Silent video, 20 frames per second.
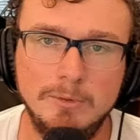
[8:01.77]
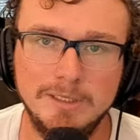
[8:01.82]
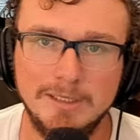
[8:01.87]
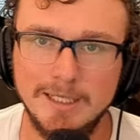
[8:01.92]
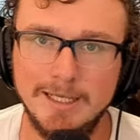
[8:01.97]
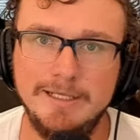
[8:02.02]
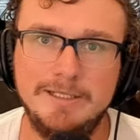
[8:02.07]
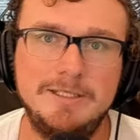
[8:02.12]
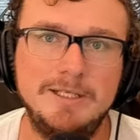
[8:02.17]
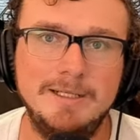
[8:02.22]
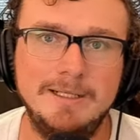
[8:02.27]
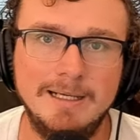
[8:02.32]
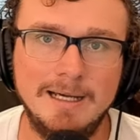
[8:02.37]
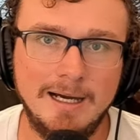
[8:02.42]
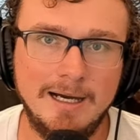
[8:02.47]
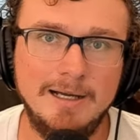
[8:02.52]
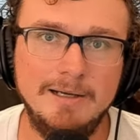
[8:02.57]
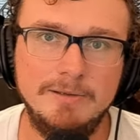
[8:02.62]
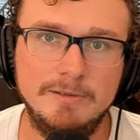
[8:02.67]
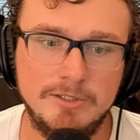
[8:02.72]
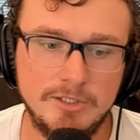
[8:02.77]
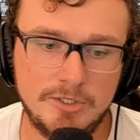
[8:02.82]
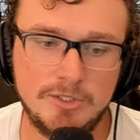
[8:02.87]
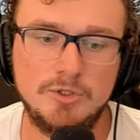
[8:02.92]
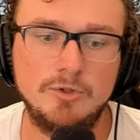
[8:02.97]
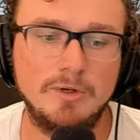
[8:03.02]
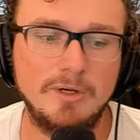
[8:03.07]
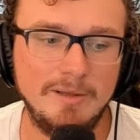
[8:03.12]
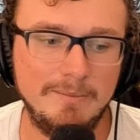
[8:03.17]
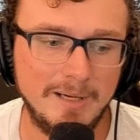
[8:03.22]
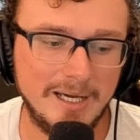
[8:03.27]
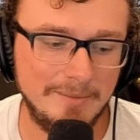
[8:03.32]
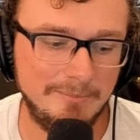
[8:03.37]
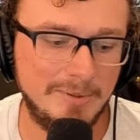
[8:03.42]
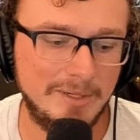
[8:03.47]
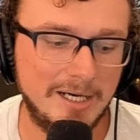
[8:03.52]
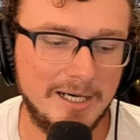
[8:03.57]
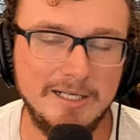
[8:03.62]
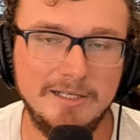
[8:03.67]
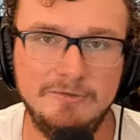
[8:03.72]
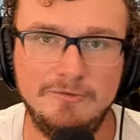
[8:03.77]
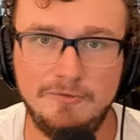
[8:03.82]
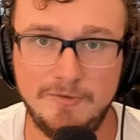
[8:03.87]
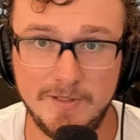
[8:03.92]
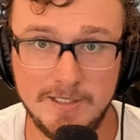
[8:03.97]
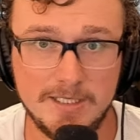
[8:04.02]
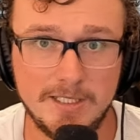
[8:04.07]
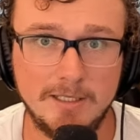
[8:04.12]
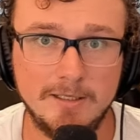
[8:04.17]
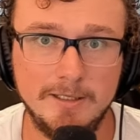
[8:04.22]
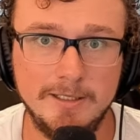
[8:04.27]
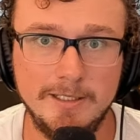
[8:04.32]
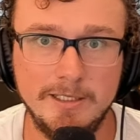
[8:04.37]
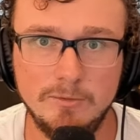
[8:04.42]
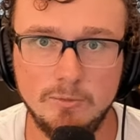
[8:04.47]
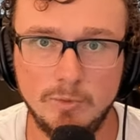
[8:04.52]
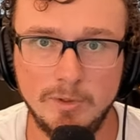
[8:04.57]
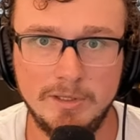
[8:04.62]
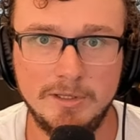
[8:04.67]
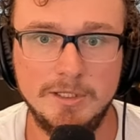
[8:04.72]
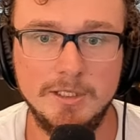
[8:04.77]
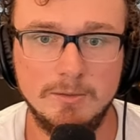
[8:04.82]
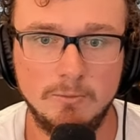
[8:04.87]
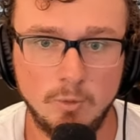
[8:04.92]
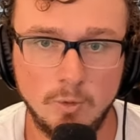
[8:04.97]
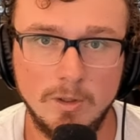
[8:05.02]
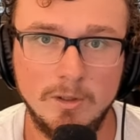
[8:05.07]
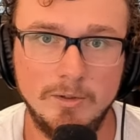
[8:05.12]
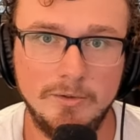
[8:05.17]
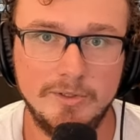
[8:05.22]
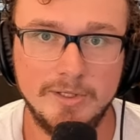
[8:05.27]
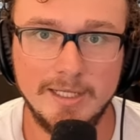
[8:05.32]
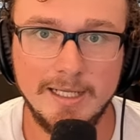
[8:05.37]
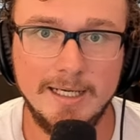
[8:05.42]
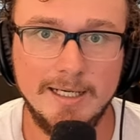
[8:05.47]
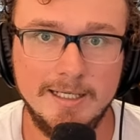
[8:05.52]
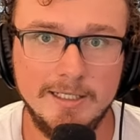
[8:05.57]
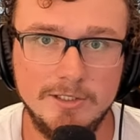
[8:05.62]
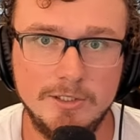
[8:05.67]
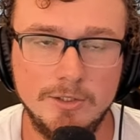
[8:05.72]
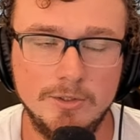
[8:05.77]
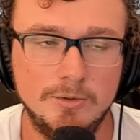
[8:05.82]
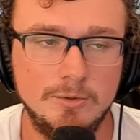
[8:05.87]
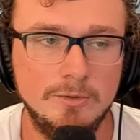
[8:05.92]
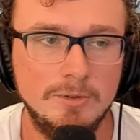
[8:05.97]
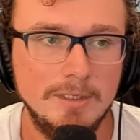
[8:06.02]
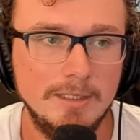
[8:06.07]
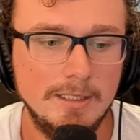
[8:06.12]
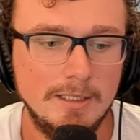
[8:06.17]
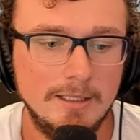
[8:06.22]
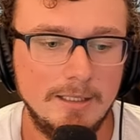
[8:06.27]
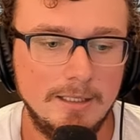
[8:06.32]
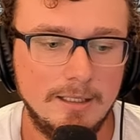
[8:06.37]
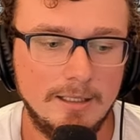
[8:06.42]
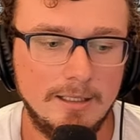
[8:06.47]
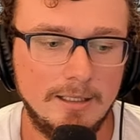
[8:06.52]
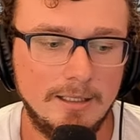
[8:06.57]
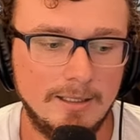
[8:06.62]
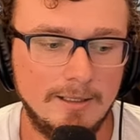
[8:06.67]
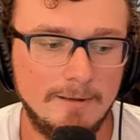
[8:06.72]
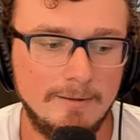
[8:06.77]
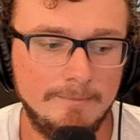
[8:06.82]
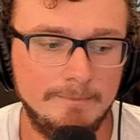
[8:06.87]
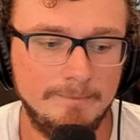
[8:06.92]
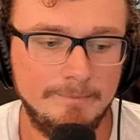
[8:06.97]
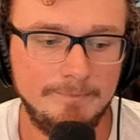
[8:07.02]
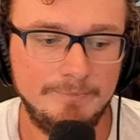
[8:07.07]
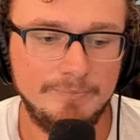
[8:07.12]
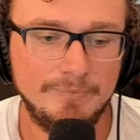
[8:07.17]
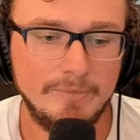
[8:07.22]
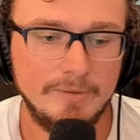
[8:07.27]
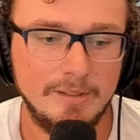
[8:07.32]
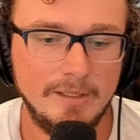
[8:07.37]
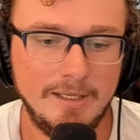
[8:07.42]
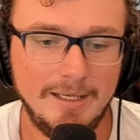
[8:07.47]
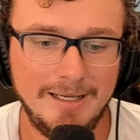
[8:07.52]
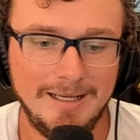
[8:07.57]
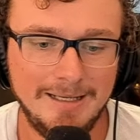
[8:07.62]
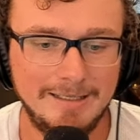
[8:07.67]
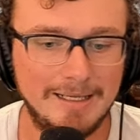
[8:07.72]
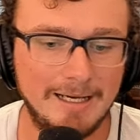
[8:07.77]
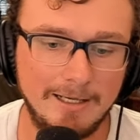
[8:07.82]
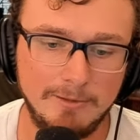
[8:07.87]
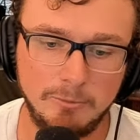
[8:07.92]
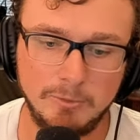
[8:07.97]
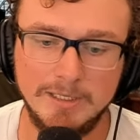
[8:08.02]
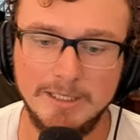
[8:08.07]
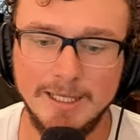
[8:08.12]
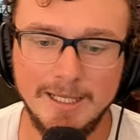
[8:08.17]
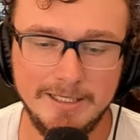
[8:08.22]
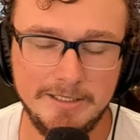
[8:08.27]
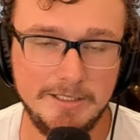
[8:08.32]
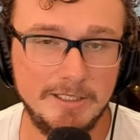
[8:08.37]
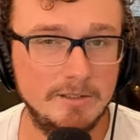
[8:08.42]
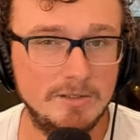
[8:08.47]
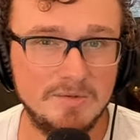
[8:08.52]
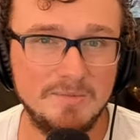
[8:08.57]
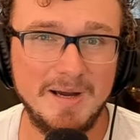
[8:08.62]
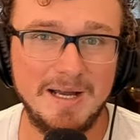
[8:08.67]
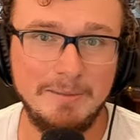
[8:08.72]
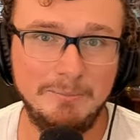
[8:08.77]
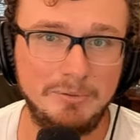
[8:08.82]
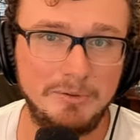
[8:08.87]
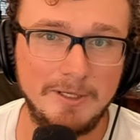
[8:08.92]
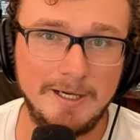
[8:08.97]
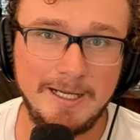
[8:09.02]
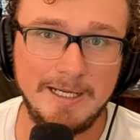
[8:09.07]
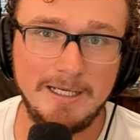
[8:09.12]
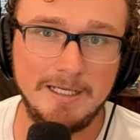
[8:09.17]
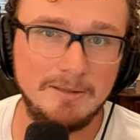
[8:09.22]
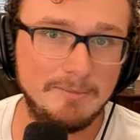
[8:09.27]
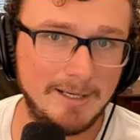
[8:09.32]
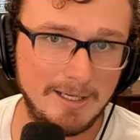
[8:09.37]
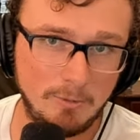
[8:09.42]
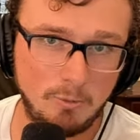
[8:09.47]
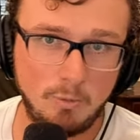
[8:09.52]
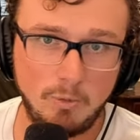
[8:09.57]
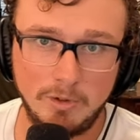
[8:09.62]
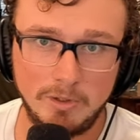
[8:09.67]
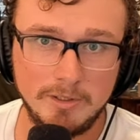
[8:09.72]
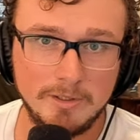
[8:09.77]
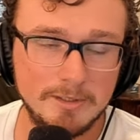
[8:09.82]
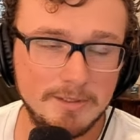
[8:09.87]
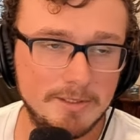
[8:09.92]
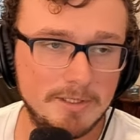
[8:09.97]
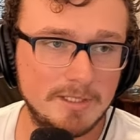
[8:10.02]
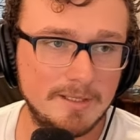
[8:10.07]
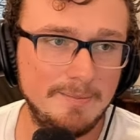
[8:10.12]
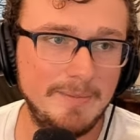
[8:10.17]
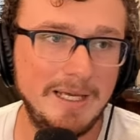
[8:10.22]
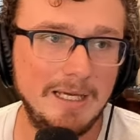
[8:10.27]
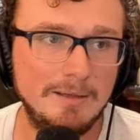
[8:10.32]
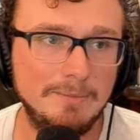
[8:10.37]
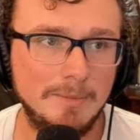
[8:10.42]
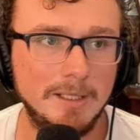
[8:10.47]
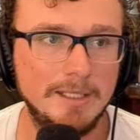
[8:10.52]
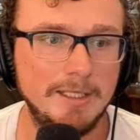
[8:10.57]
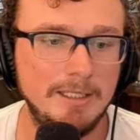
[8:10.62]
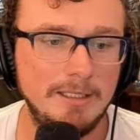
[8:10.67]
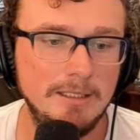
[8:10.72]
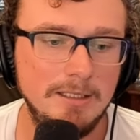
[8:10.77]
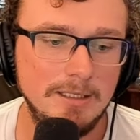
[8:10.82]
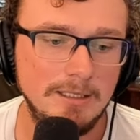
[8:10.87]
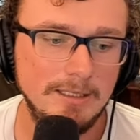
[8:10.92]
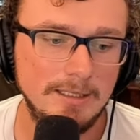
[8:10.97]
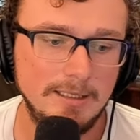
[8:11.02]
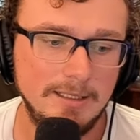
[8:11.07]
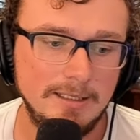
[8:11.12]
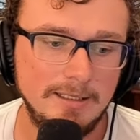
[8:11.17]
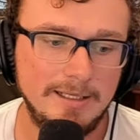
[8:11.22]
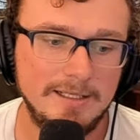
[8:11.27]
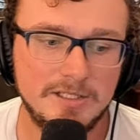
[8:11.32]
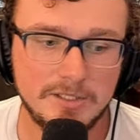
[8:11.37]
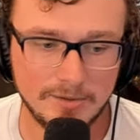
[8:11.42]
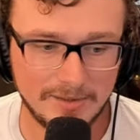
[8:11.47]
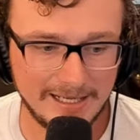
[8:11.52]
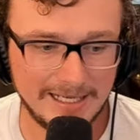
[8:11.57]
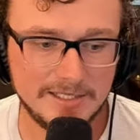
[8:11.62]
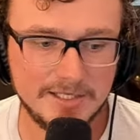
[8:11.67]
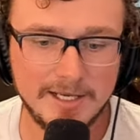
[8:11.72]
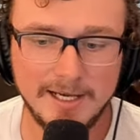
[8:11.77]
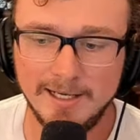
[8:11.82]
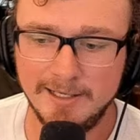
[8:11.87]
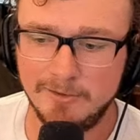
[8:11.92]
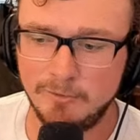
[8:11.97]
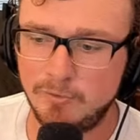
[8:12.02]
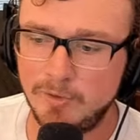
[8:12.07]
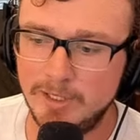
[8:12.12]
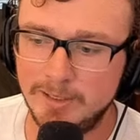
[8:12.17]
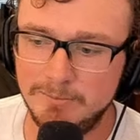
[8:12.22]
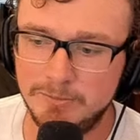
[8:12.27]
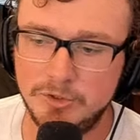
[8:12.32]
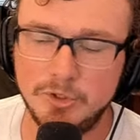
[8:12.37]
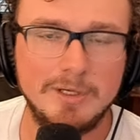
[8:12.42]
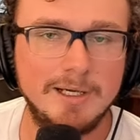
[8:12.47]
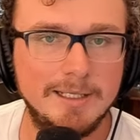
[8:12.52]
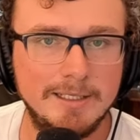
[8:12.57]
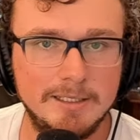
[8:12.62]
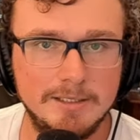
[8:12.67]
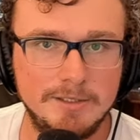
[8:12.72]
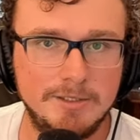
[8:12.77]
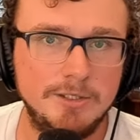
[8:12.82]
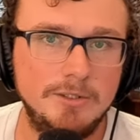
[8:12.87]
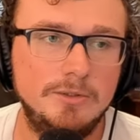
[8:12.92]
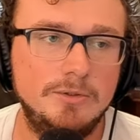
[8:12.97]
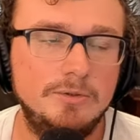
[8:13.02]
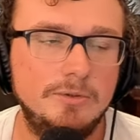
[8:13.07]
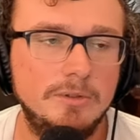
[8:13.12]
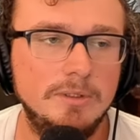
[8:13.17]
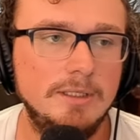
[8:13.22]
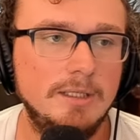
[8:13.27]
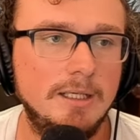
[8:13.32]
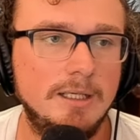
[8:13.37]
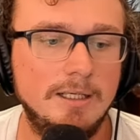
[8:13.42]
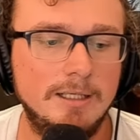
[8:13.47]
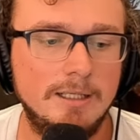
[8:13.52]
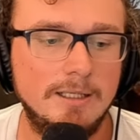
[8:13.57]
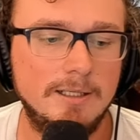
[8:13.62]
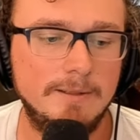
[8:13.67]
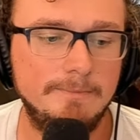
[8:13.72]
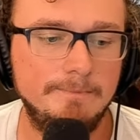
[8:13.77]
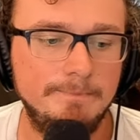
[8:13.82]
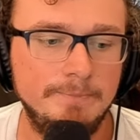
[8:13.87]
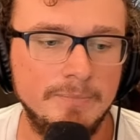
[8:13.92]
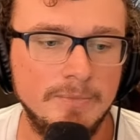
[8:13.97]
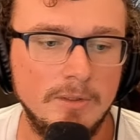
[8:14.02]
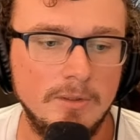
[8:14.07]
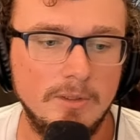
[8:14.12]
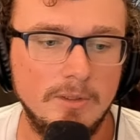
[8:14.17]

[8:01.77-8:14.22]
would like to not destroy my body physically with the work that I do. Um, And I would like to use my brain and my words to make money. And so that's kind of what I'm trying to do. Um,